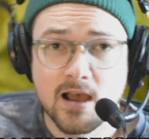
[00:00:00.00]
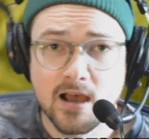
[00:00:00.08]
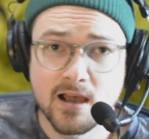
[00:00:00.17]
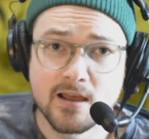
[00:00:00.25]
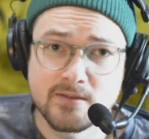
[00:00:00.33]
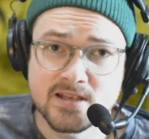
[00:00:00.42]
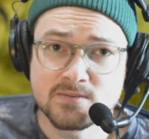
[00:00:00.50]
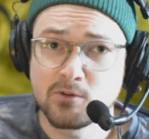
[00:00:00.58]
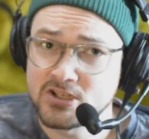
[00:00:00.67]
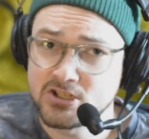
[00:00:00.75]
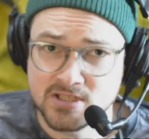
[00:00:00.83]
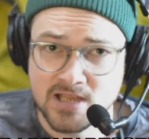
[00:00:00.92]
these
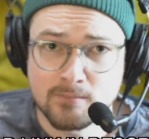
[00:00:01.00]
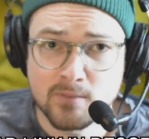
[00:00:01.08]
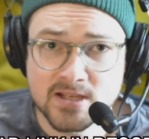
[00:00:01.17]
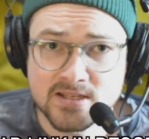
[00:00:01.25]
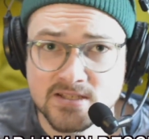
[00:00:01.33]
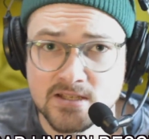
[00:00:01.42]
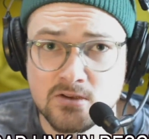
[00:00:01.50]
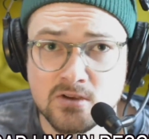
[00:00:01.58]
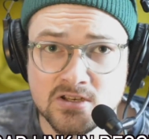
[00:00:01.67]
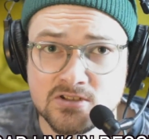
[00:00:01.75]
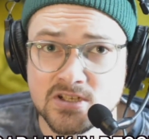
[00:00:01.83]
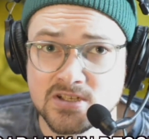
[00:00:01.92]
project templates so that you
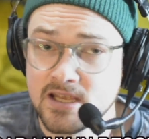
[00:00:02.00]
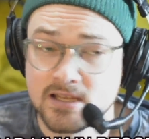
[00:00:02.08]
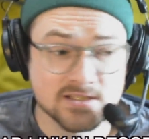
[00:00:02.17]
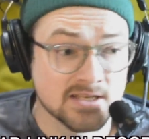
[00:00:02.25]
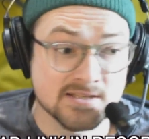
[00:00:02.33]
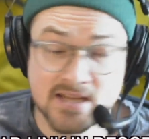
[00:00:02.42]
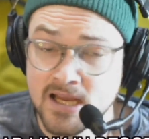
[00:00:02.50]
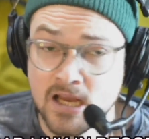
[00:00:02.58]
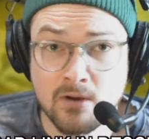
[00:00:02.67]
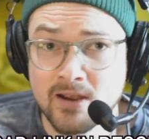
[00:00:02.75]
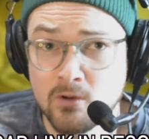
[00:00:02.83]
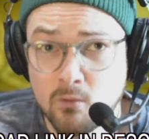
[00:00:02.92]
can just get to singing
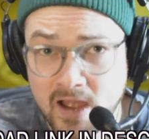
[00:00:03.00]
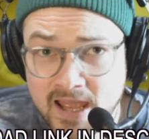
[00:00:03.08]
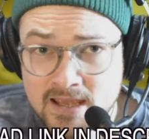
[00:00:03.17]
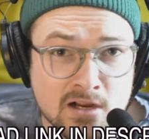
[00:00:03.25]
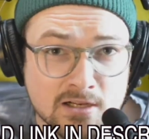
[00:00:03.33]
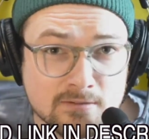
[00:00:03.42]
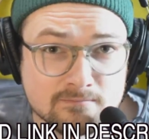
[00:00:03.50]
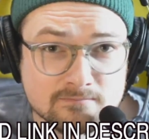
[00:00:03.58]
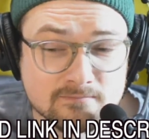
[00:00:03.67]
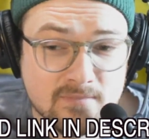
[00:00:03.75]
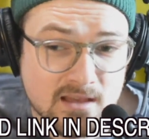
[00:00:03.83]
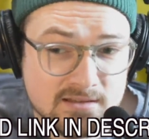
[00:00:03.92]
right away.
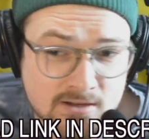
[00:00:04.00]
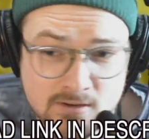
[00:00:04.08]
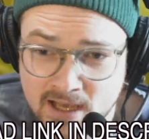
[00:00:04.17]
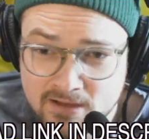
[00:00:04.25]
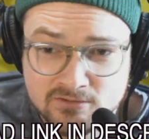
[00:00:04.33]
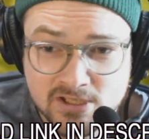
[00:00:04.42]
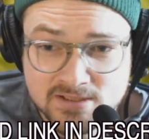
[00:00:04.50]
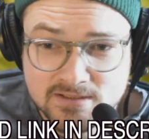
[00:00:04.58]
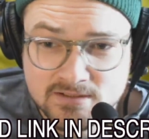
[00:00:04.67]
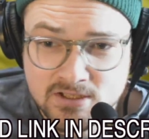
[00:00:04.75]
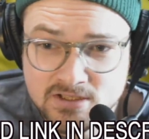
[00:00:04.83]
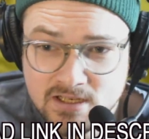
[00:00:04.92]
So yeah,
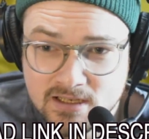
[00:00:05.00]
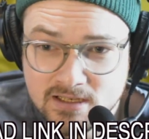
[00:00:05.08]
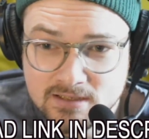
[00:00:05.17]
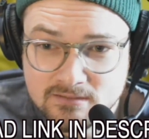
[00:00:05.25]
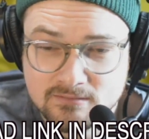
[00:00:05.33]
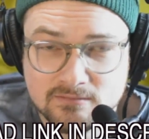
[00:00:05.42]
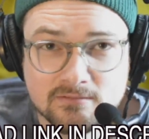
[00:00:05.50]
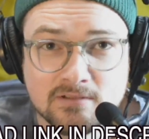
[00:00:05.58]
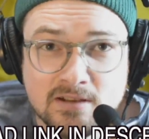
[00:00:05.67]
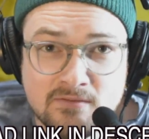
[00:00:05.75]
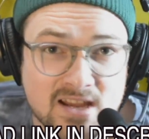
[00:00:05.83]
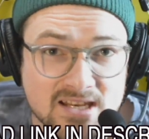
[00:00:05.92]
just a
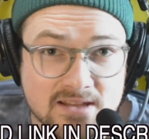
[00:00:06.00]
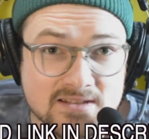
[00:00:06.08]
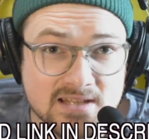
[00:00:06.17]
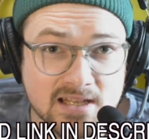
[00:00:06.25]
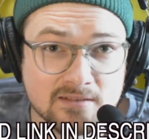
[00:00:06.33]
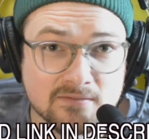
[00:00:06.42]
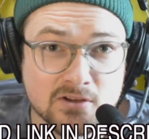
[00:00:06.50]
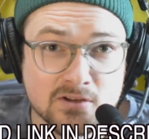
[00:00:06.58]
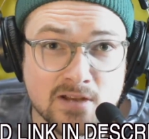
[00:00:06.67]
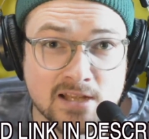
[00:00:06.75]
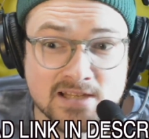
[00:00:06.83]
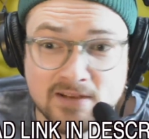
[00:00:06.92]
convenience thing for you
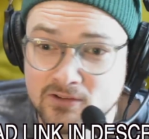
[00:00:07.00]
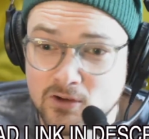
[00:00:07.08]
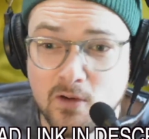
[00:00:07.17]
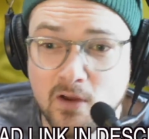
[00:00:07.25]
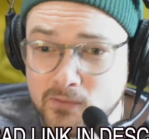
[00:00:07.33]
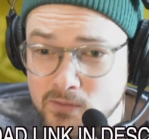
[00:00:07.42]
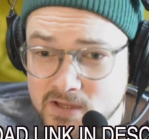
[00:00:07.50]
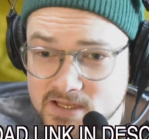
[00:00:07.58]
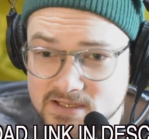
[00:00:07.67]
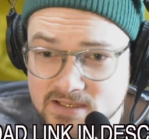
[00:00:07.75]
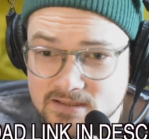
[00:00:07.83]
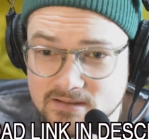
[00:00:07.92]
not to have to go all through
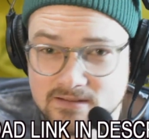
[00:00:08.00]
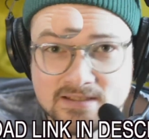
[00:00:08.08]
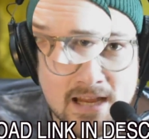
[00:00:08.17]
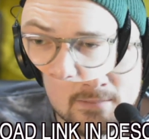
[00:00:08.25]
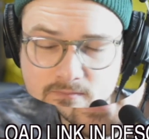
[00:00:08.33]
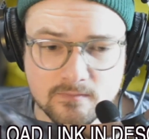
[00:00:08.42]
these steps.